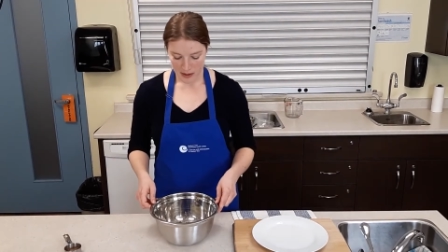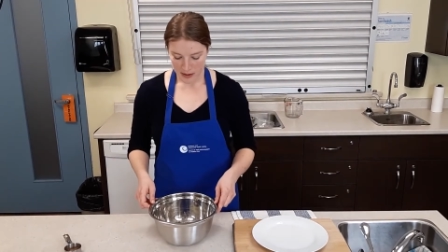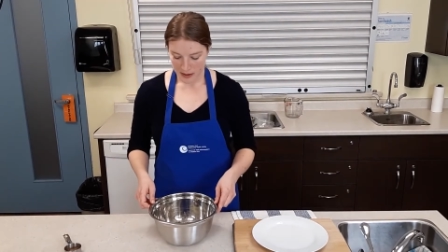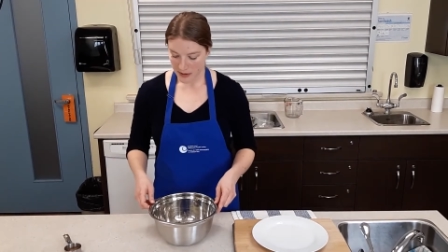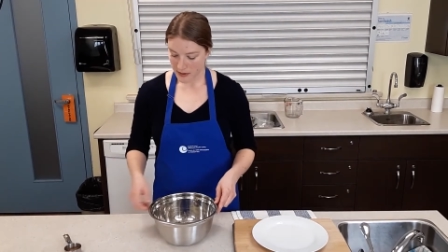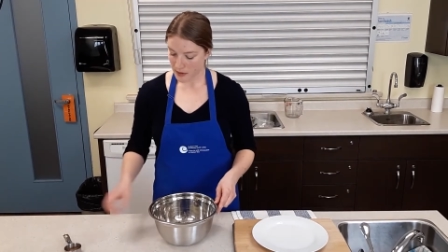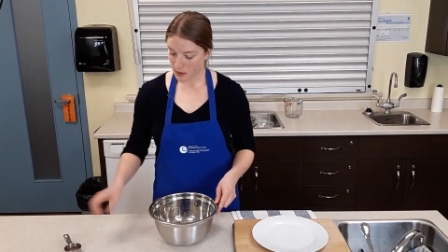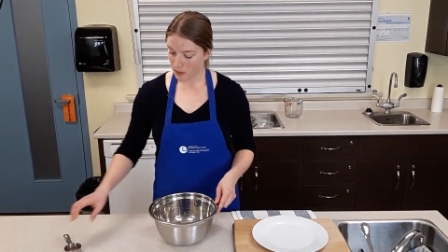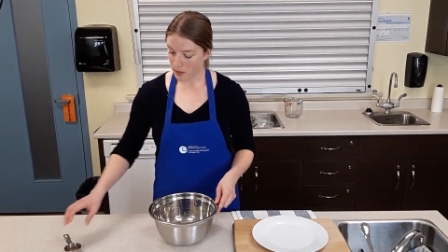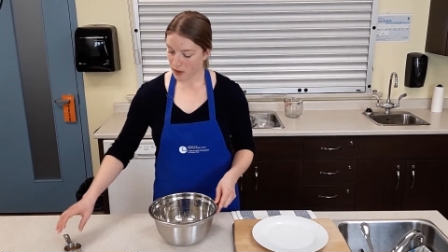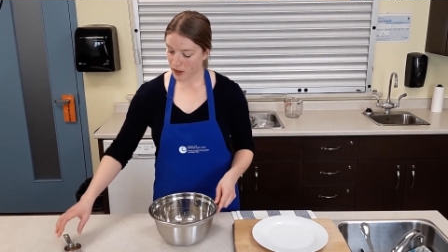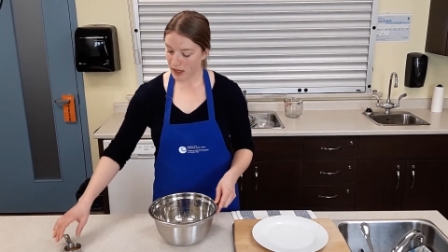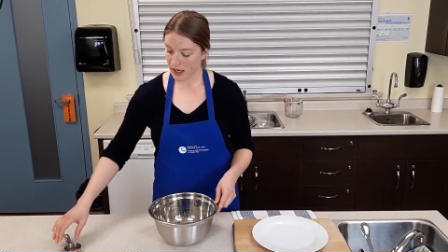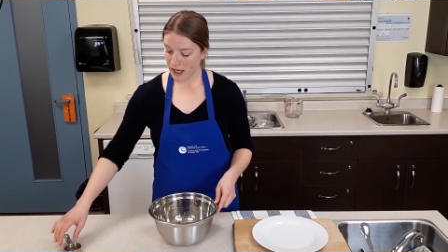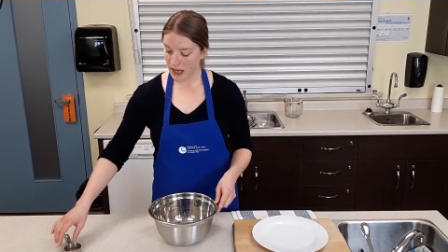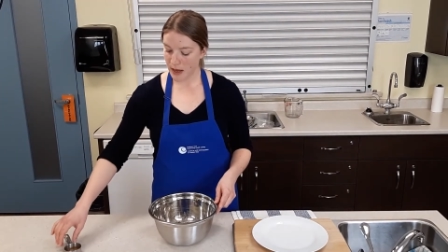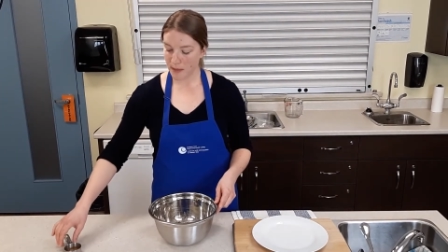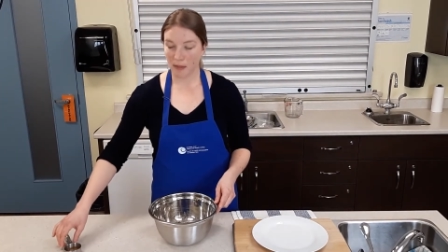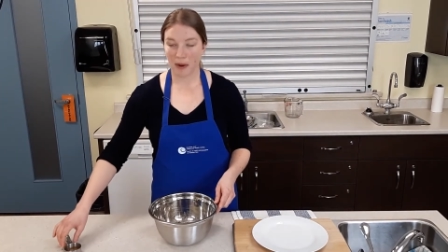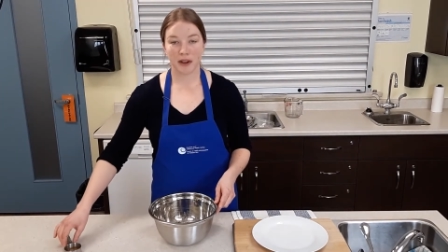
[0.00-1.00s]
So we're going to
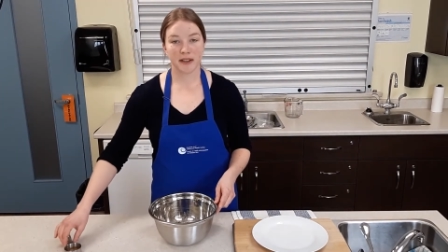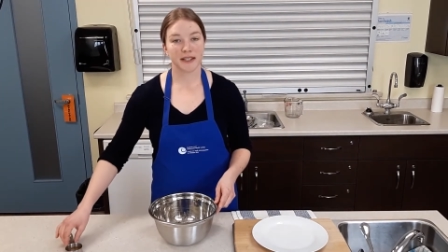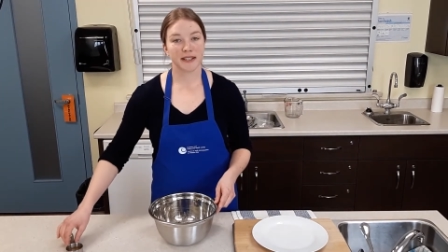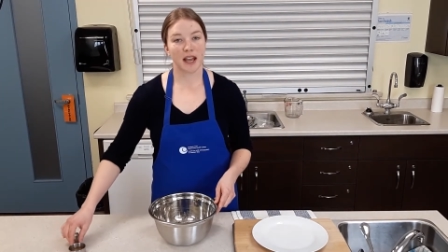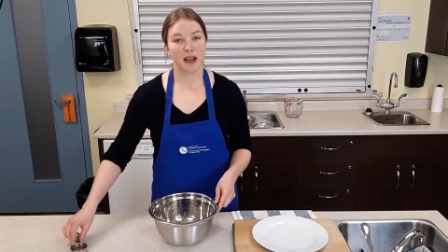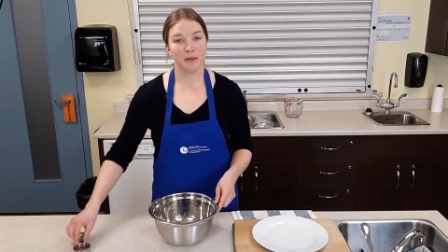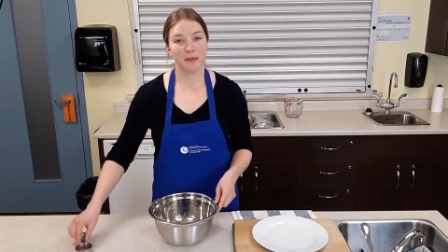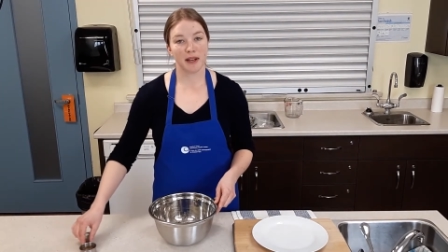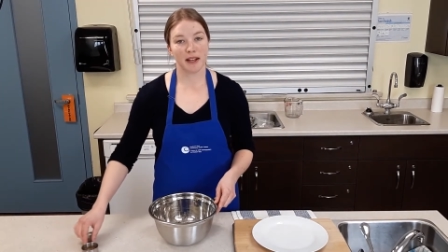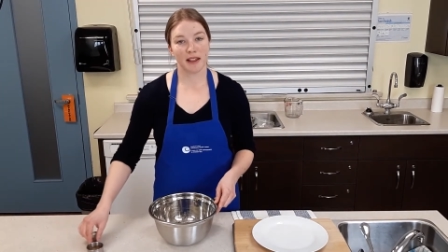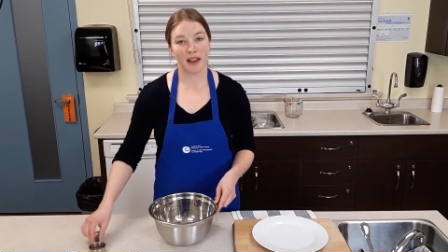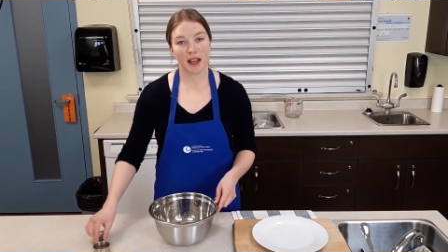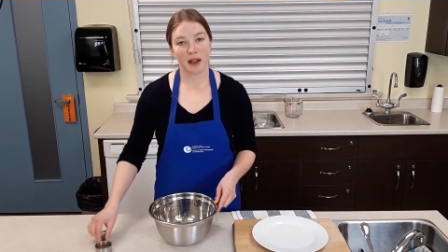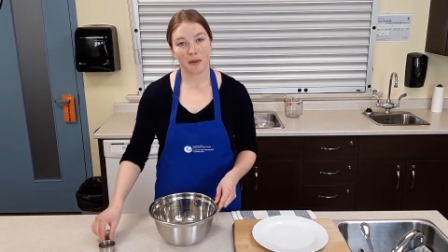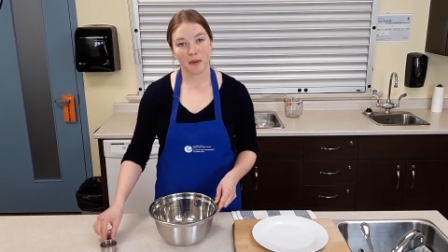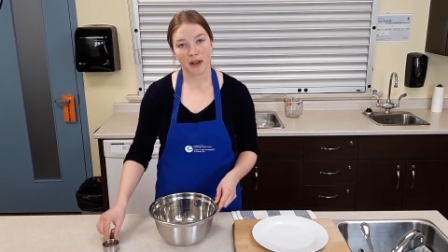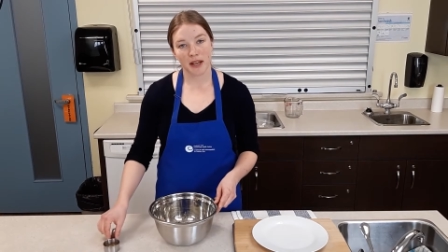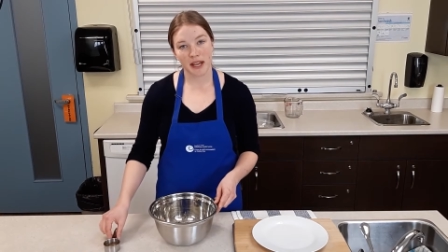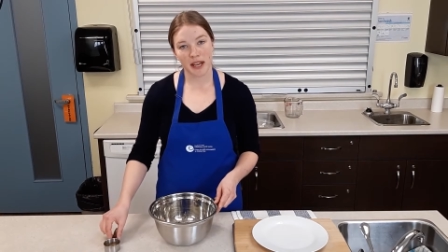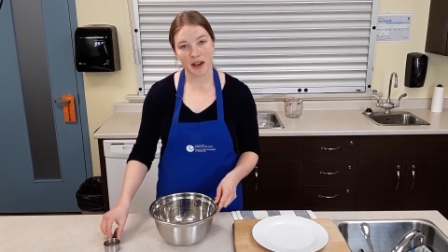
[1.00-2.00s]
keep our salmon
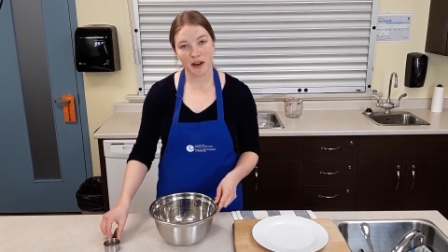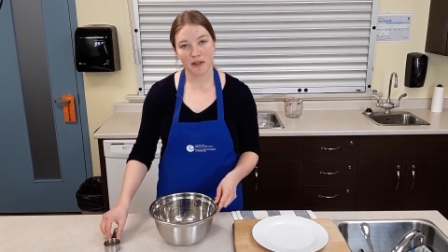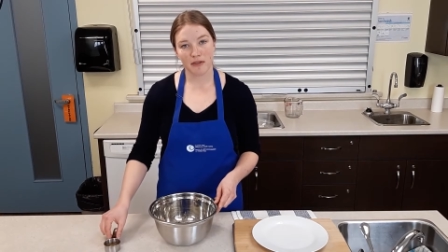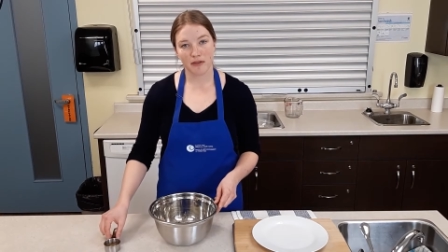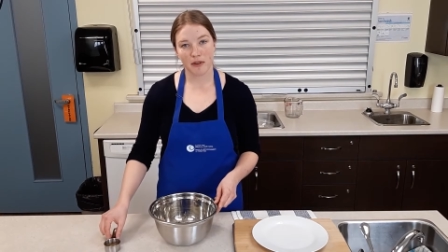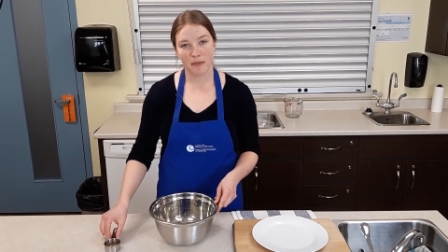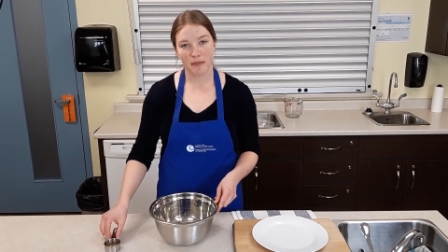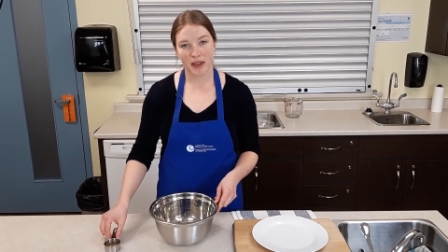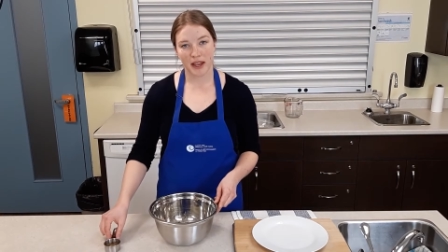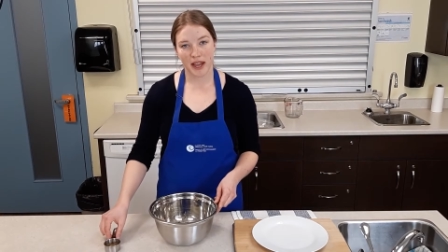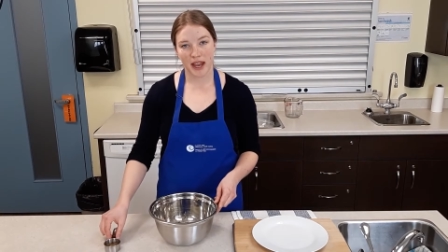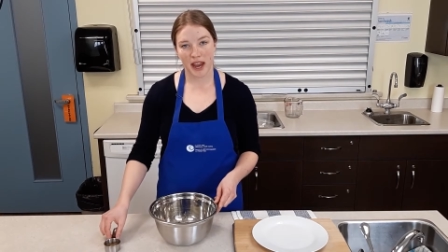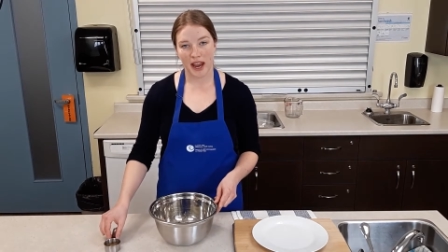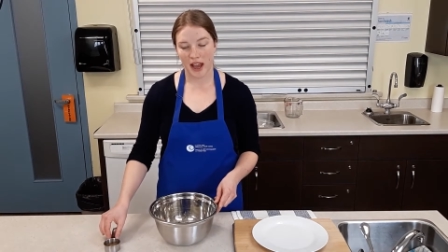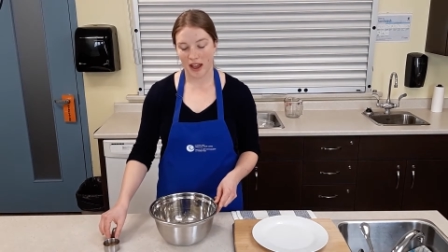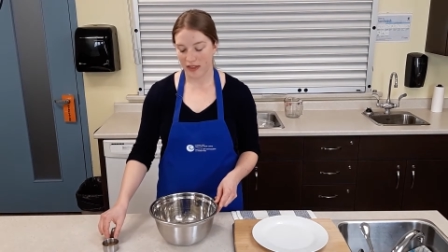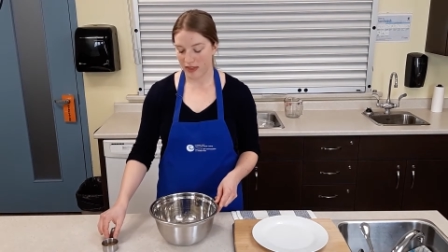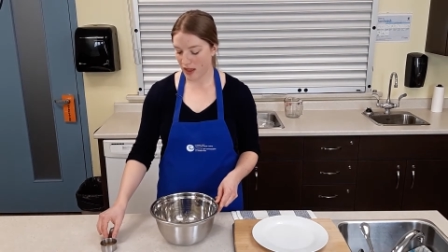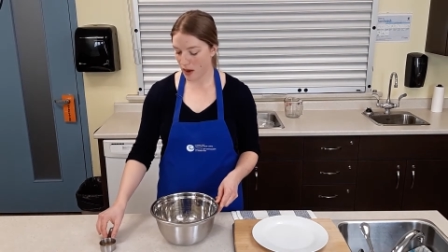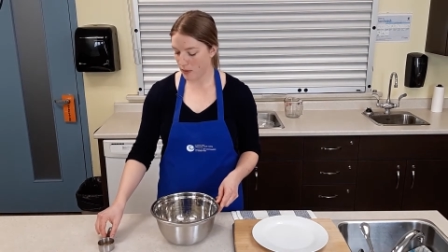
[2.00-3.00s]
liquid here from the
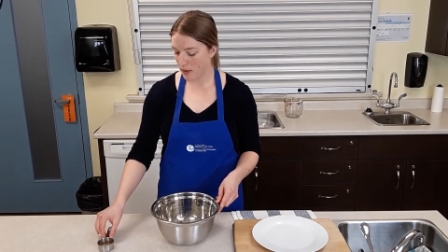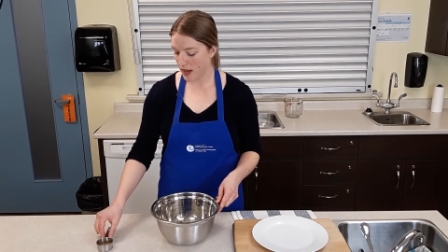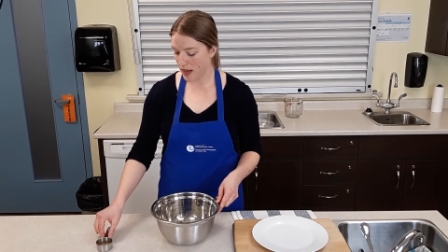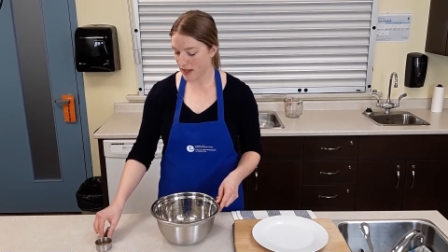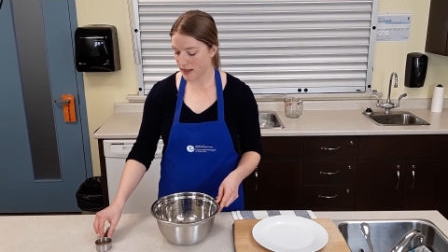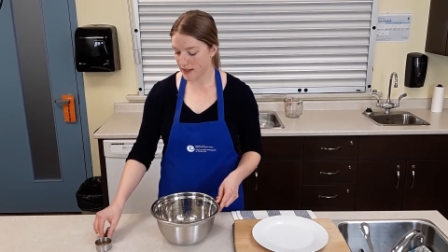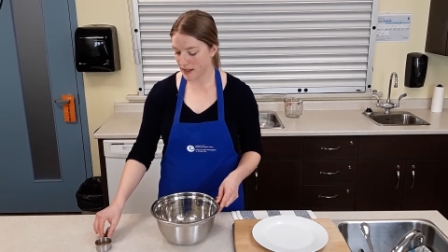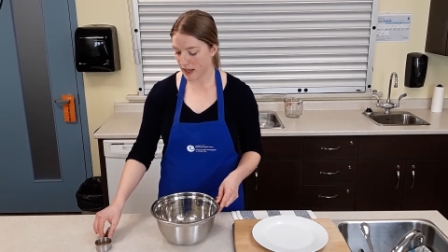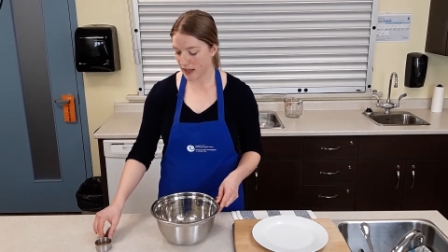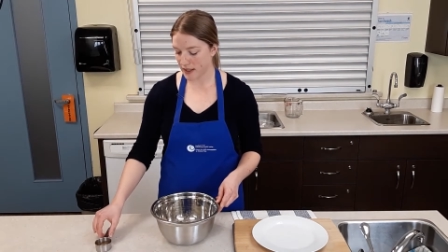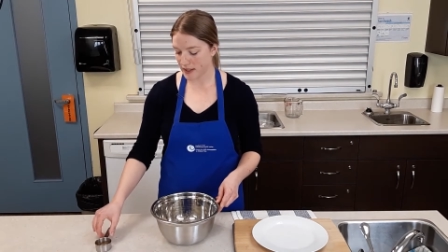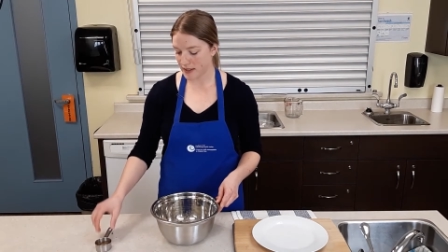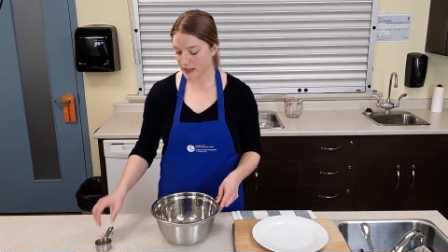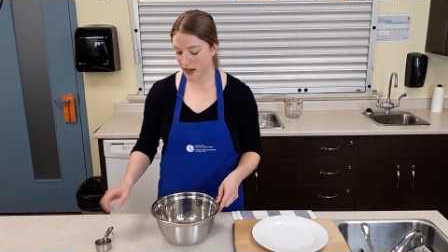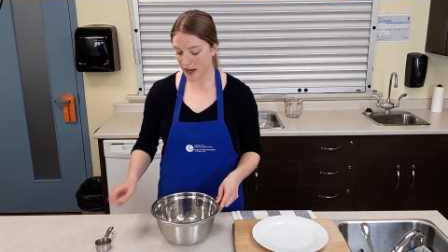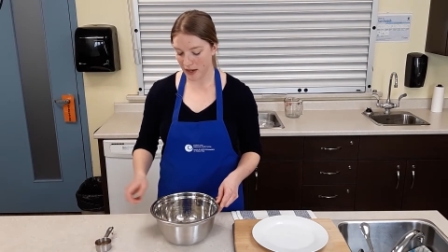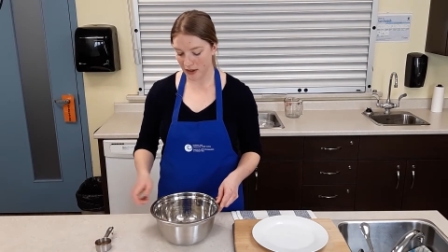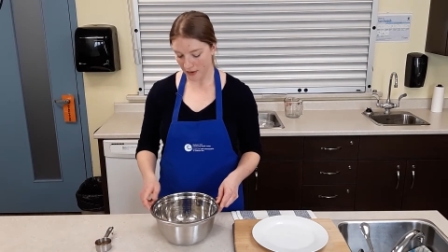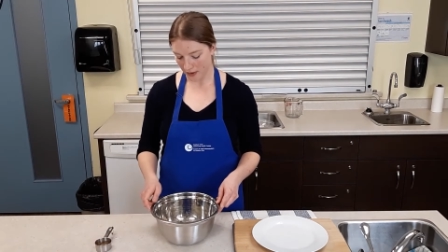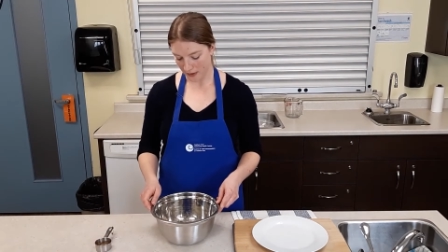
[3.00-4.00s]
can that we had set
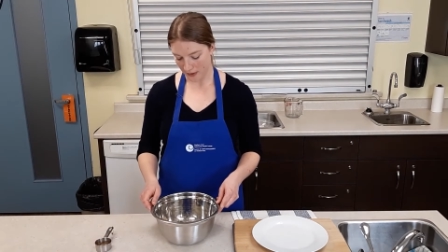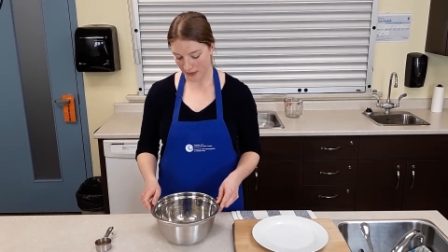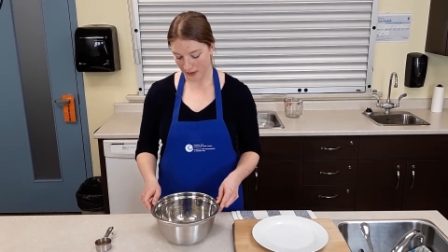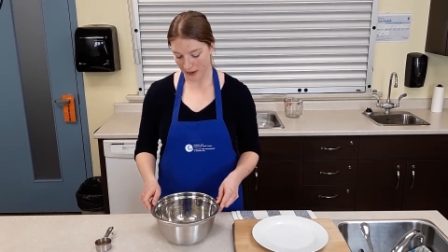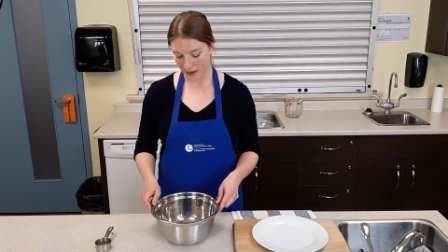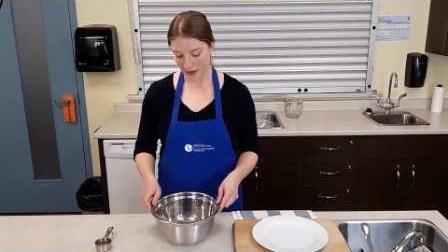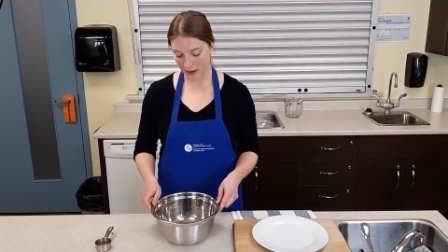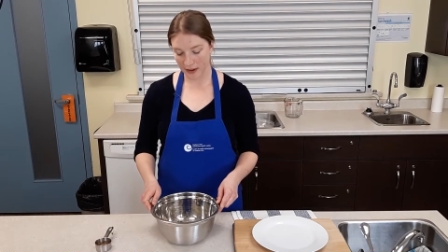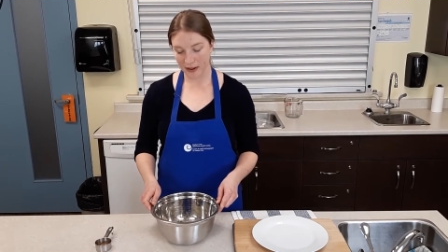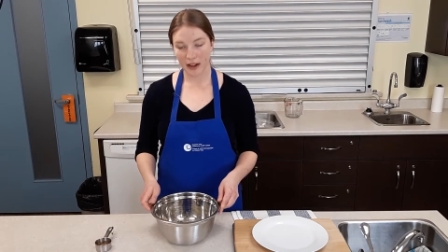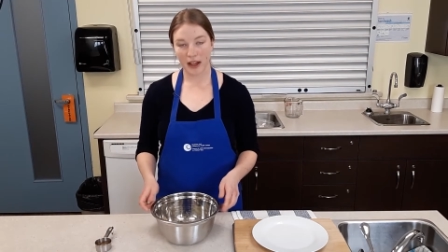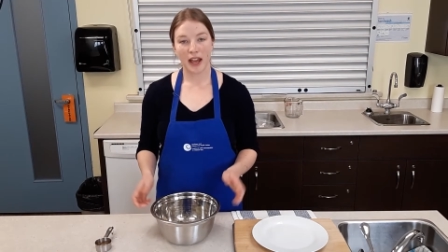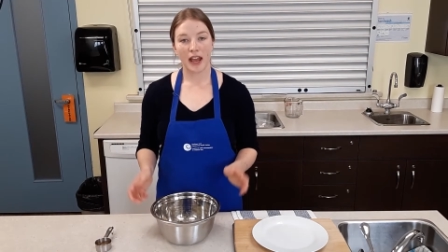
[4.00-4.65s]
aside earlier.